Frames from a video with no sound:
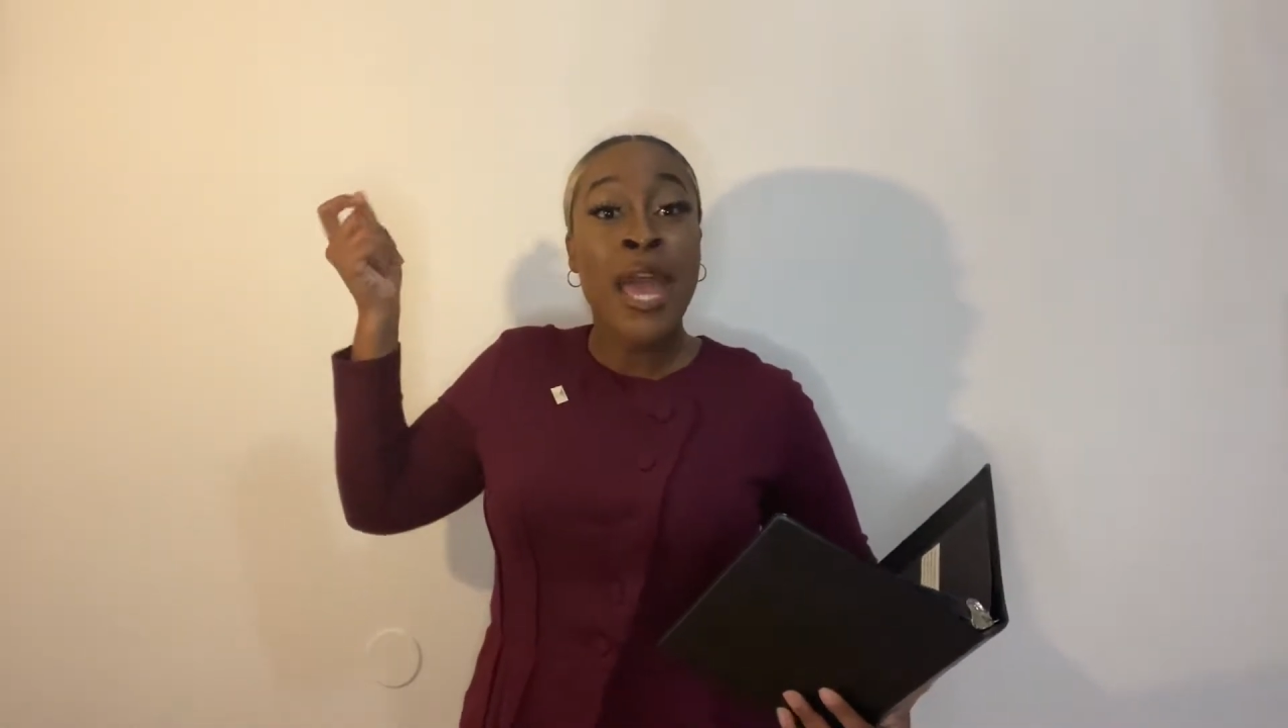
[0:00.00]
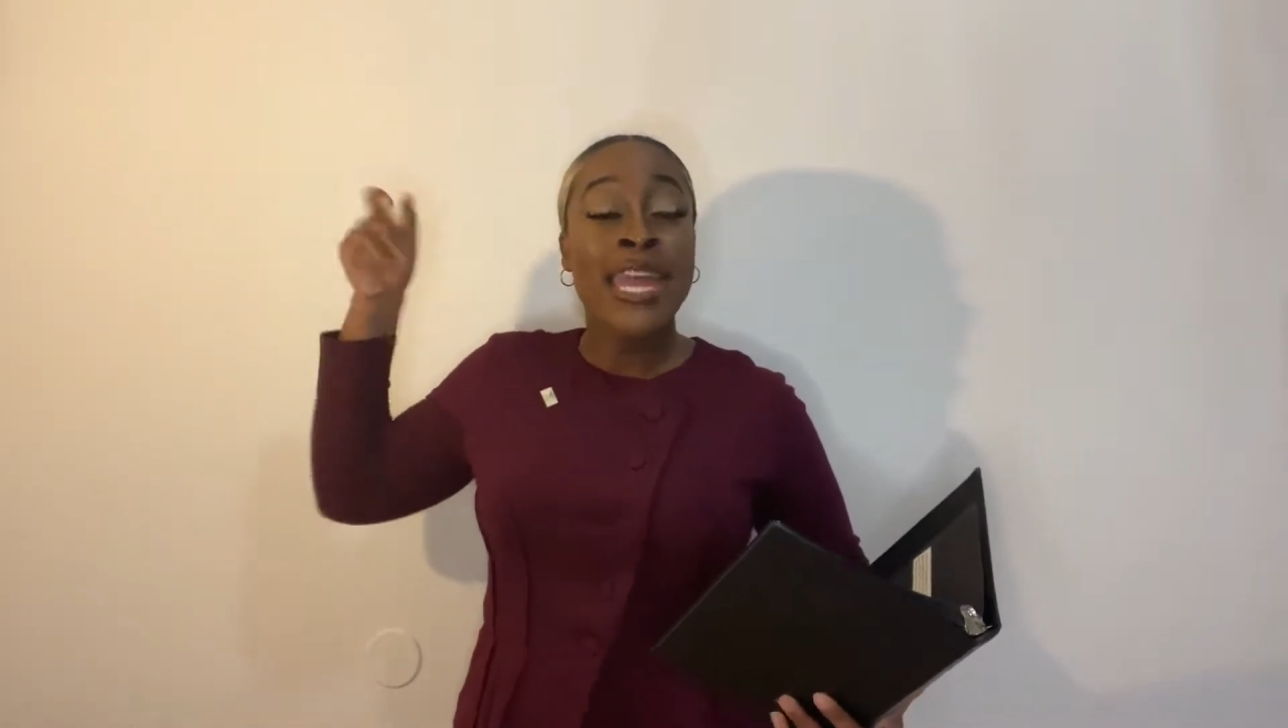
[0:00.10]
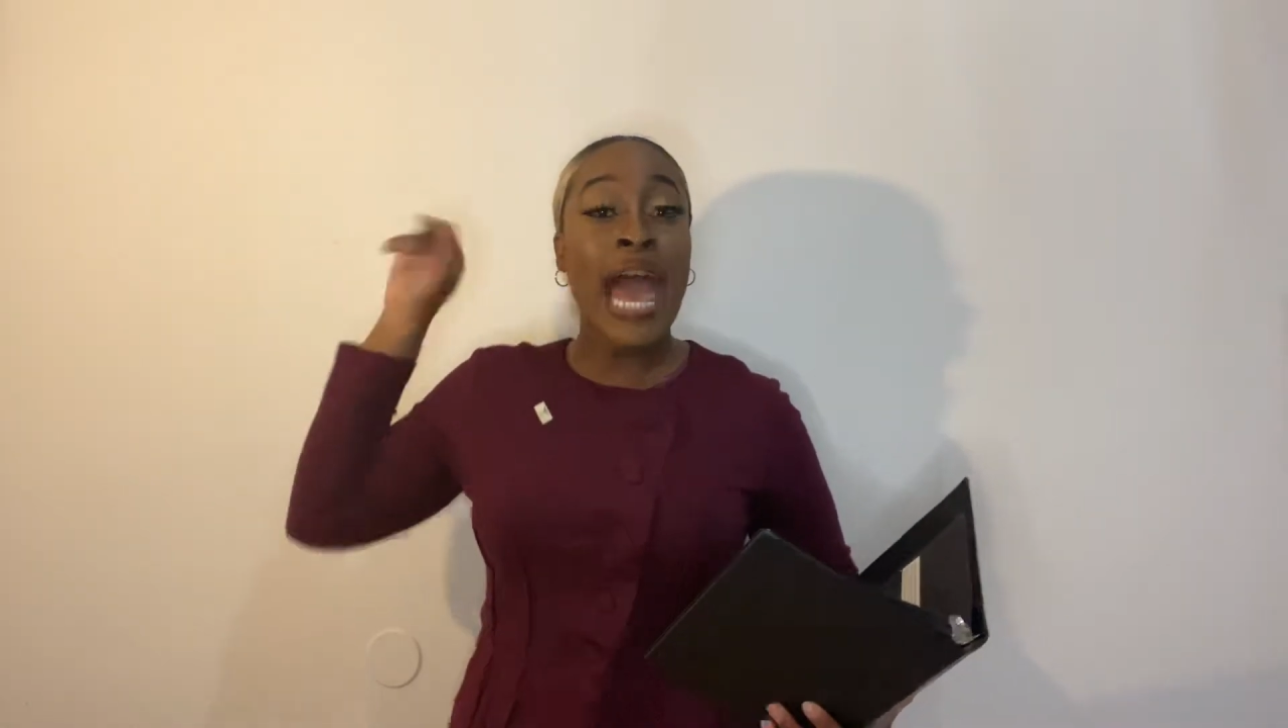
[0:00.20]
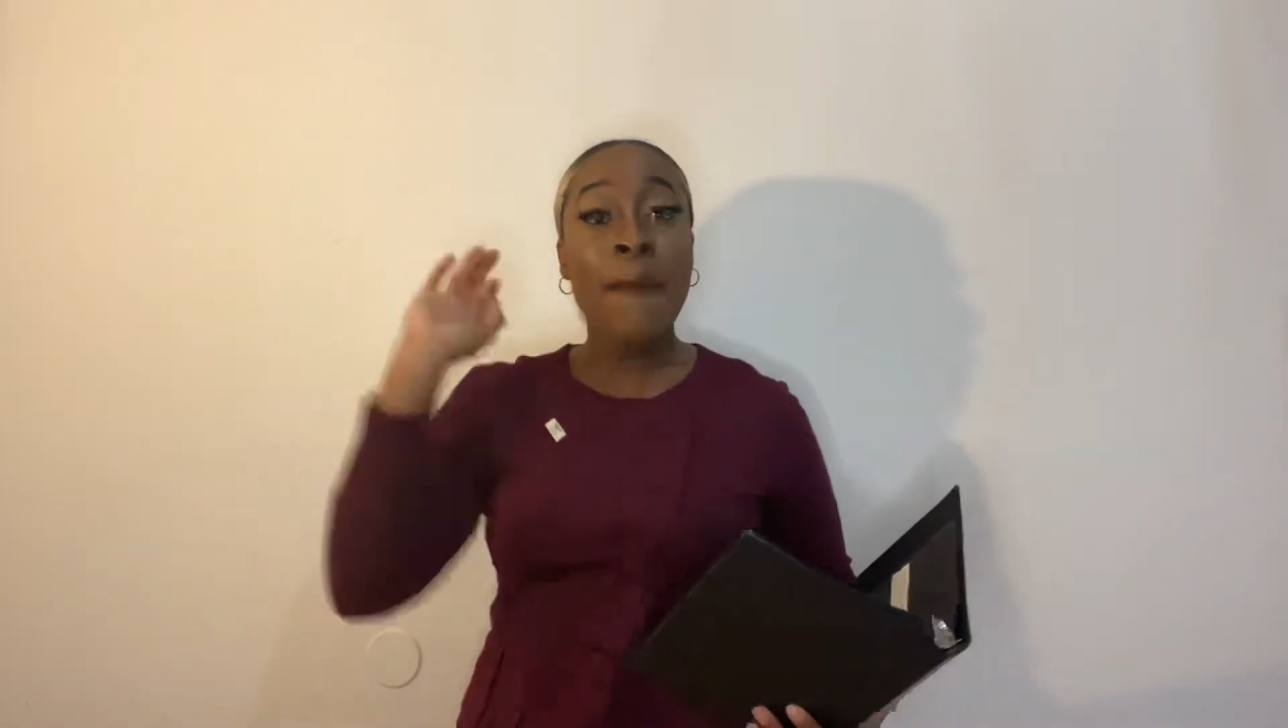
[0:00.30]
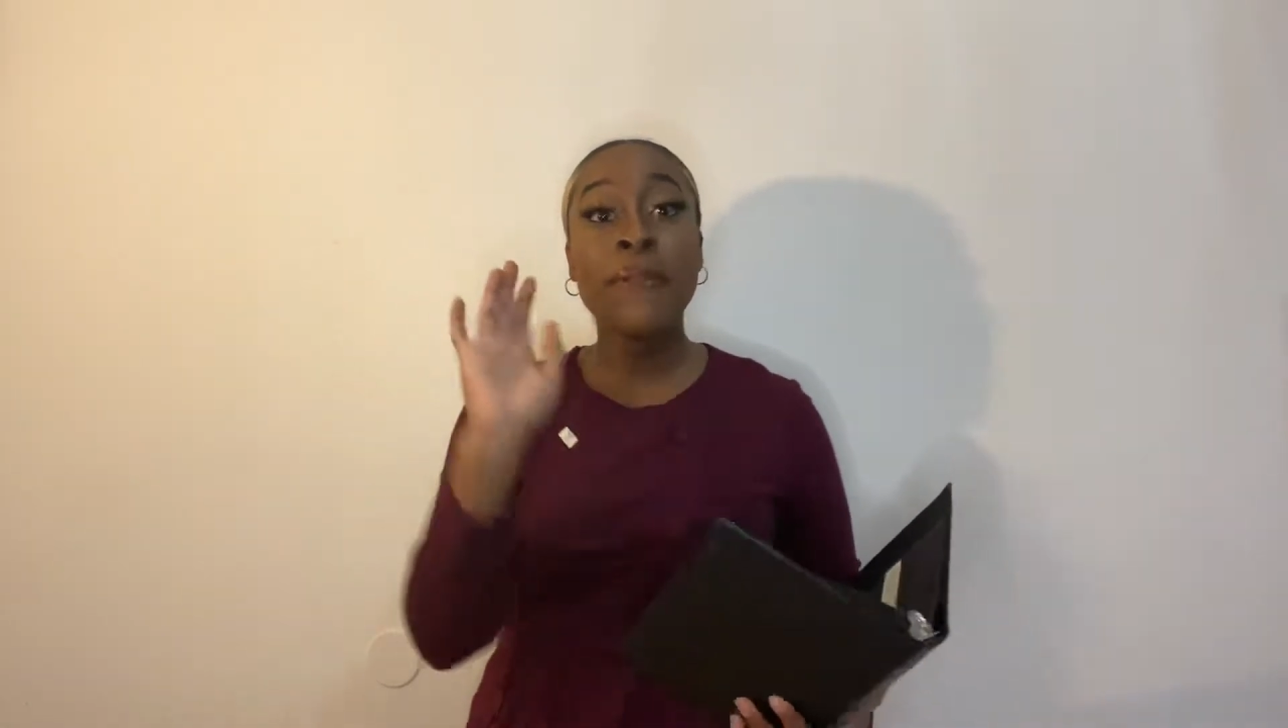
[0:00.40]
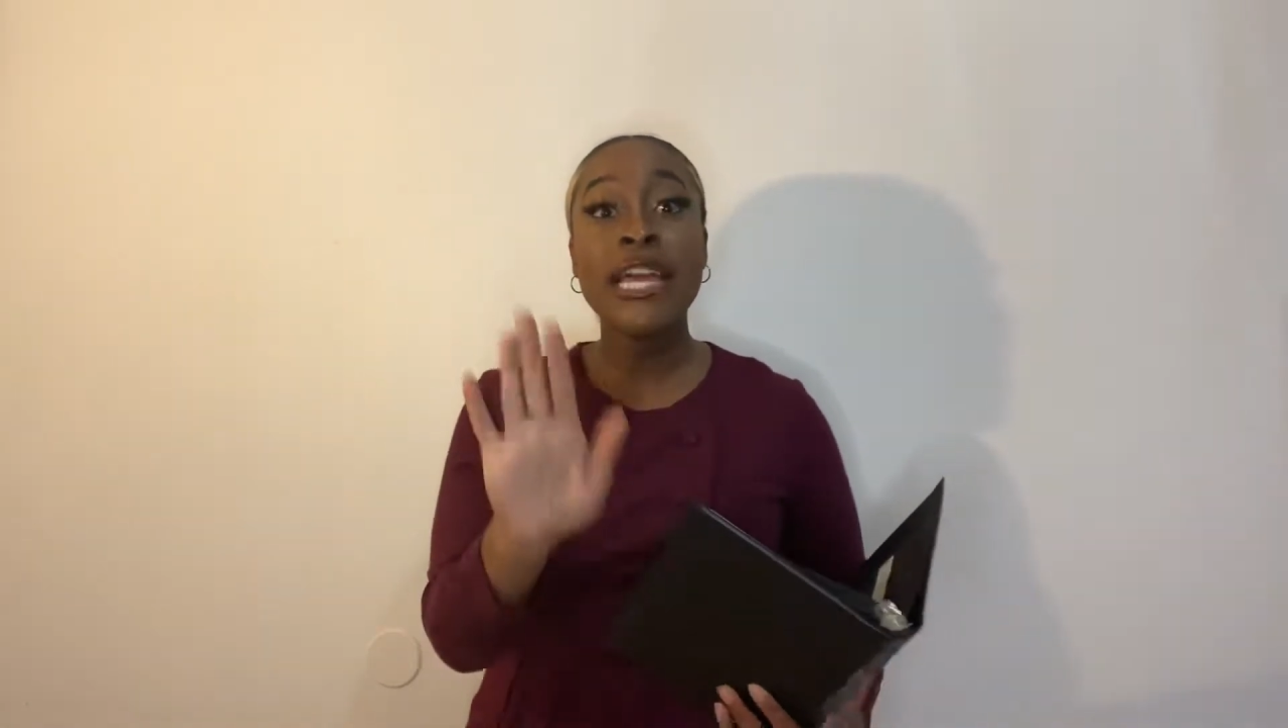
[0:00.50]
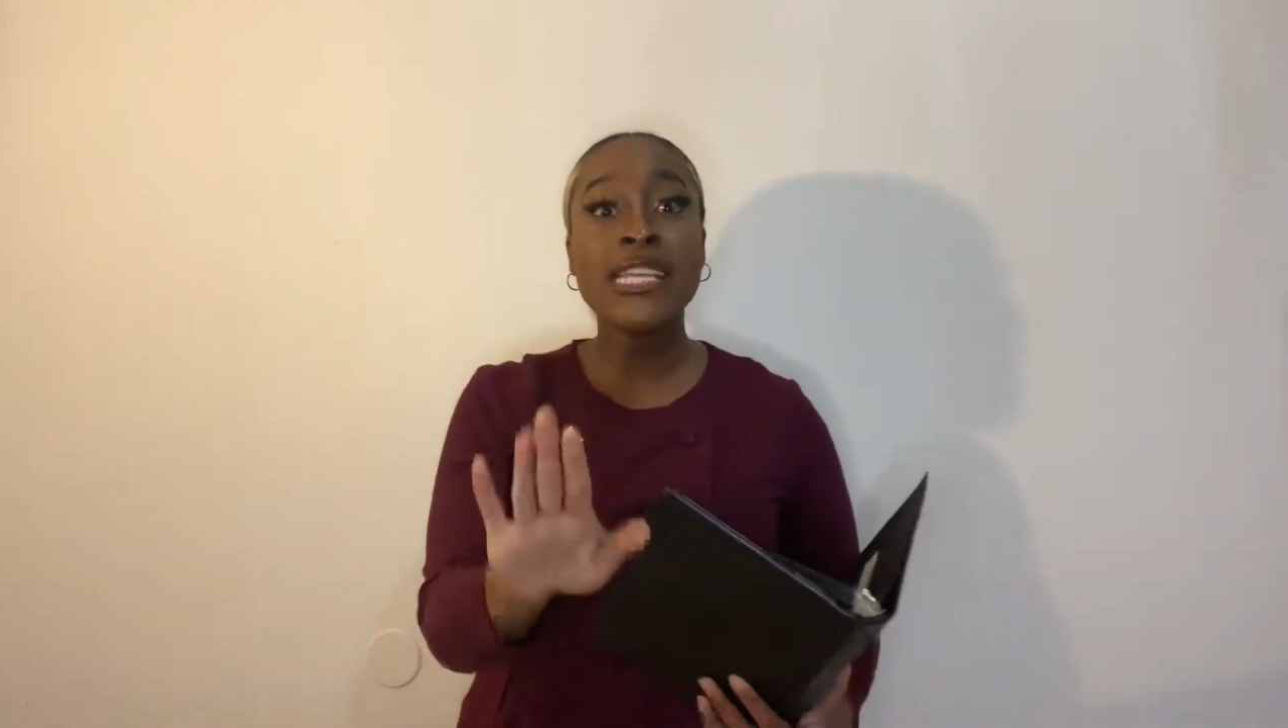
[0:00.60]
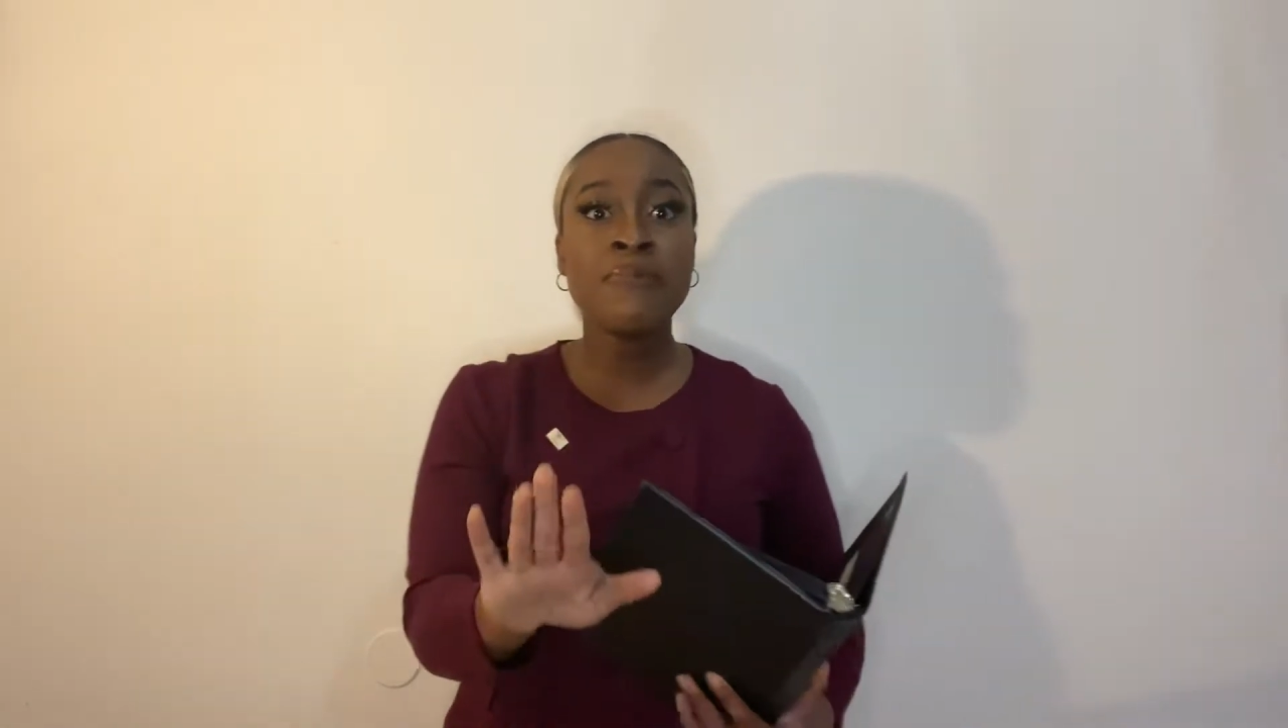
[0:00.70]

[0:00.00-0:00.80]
Now please